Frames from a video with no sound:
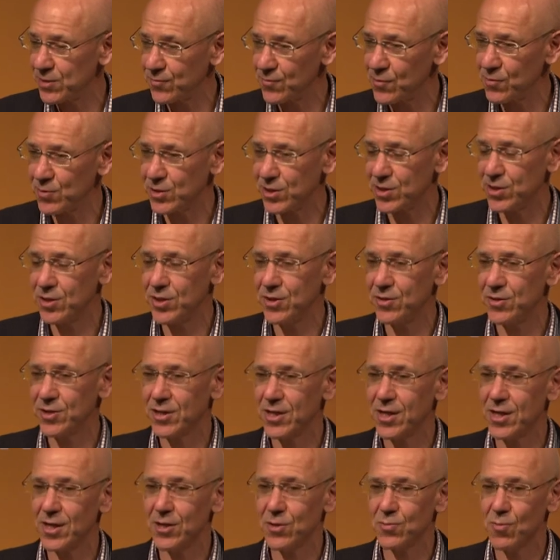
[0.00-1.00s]
forces use
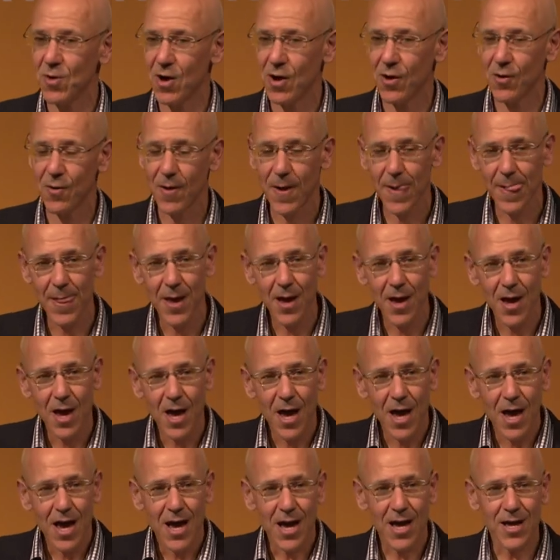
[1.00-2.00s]
it as well,
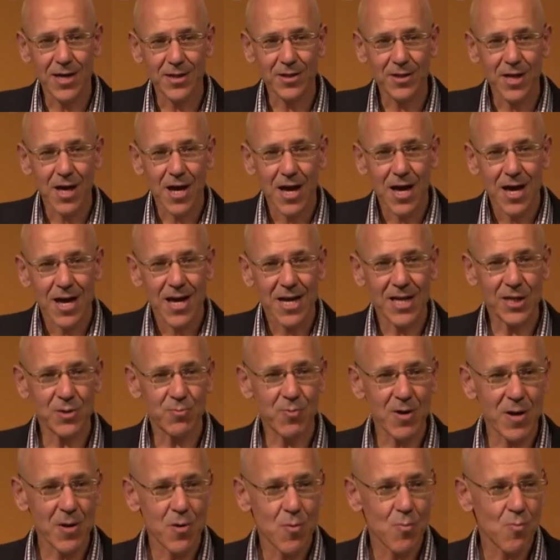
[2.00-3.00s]
is, is
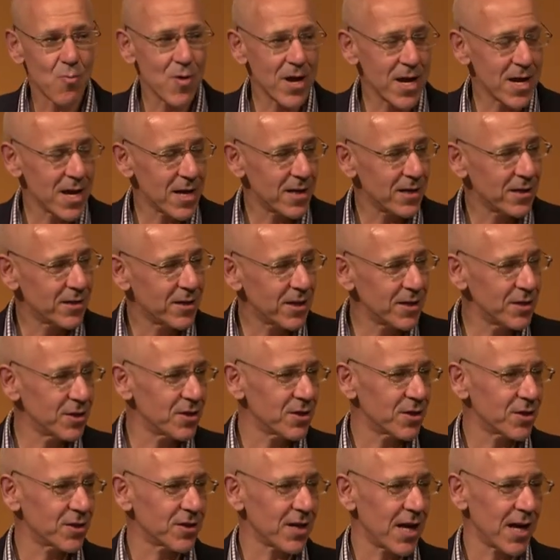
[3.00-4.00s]
we, we didn't
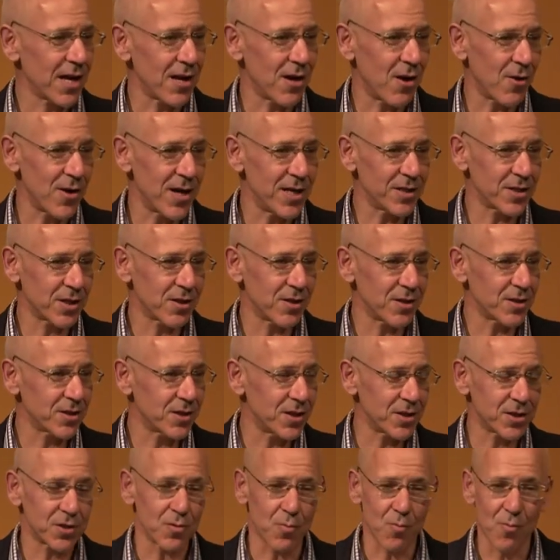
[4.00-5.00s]
just say, oh, here's a good
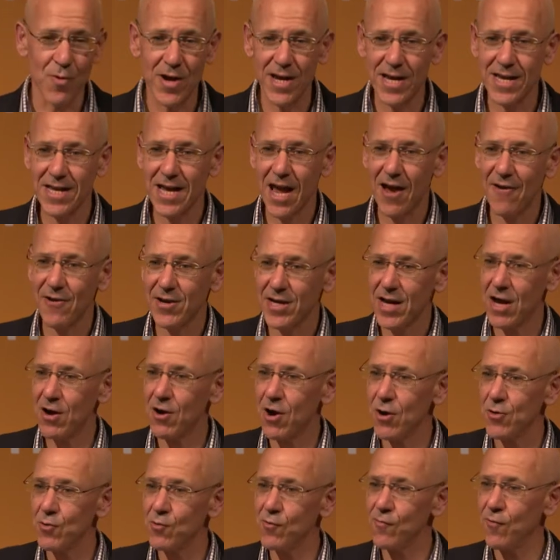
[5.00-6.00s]
system. We carried
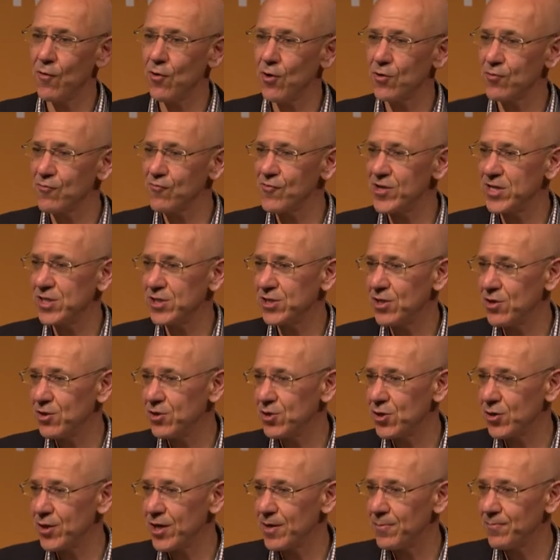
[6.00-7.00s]
out an awful lot of
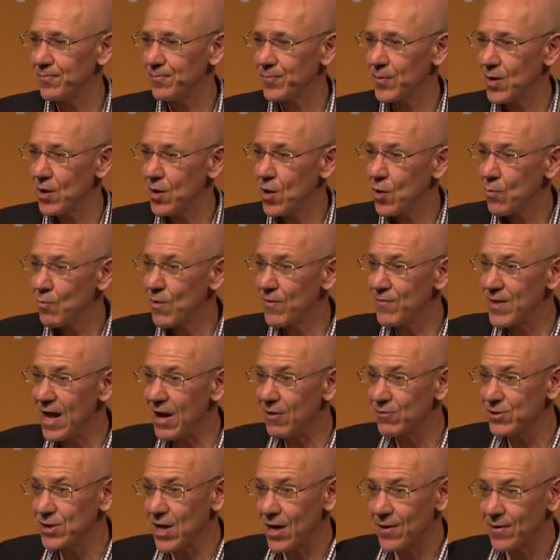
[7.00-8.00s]
research on it. We've
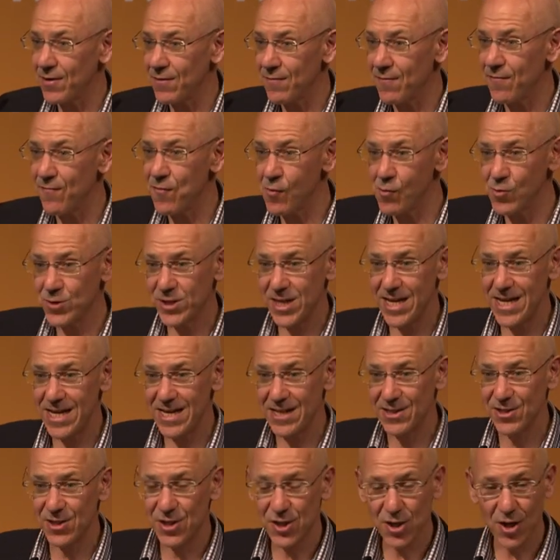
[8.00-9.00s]
now done
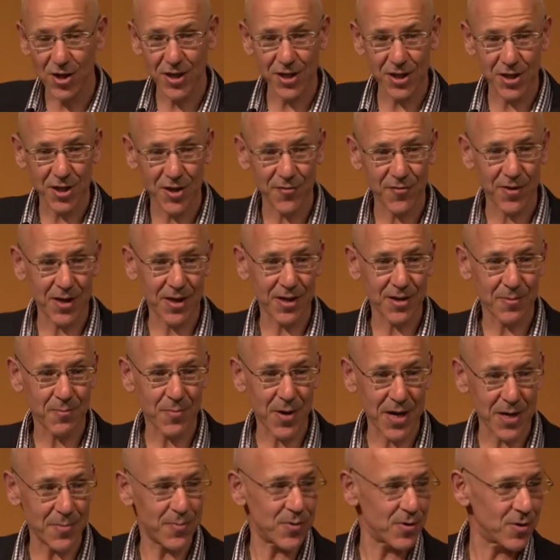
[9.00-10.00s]
14 scientific
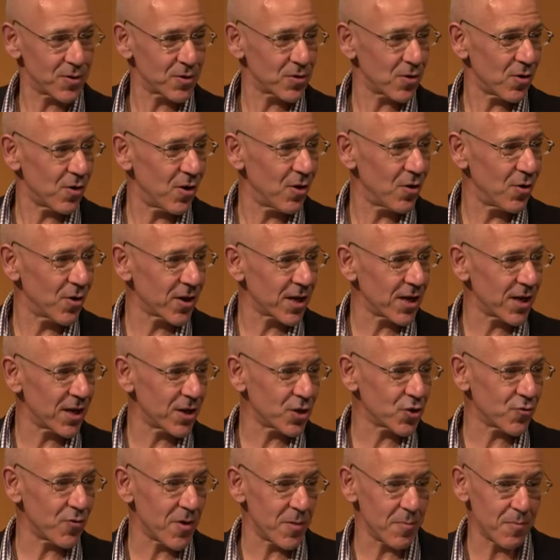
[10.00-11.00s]
papers uh, looking at
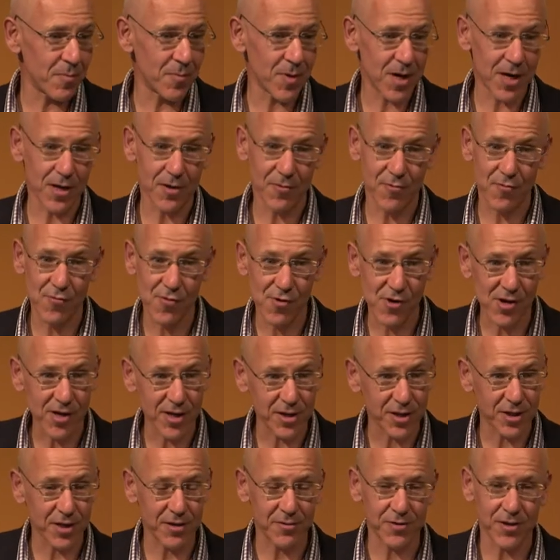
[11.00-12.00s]
TRIM in a
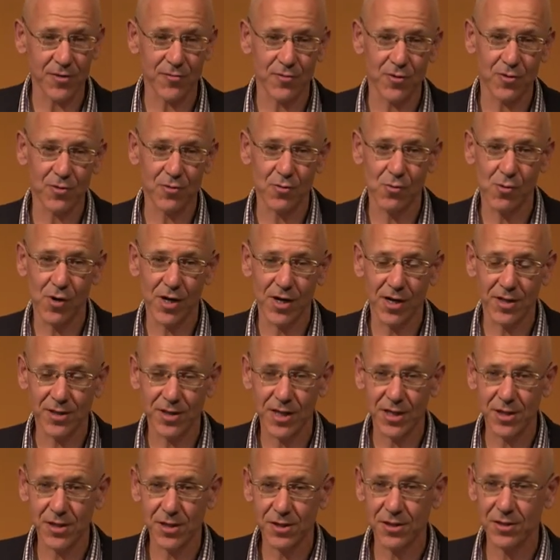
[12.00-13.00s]
variety of different
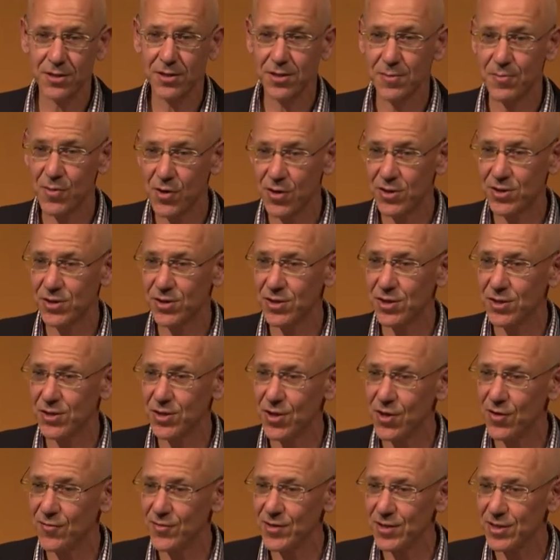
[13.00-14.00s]
organisations, emergency
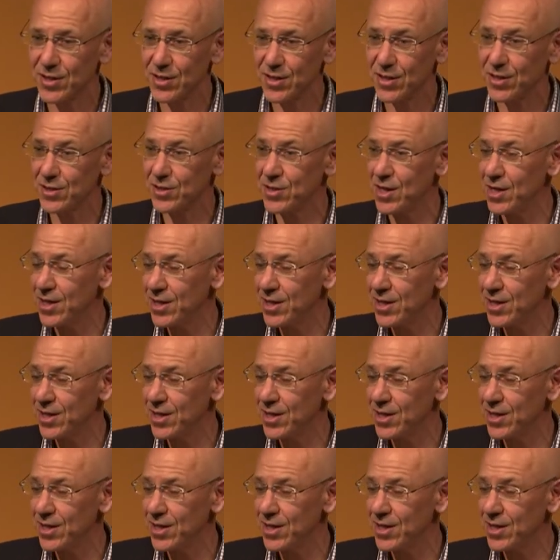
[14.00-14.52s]
services,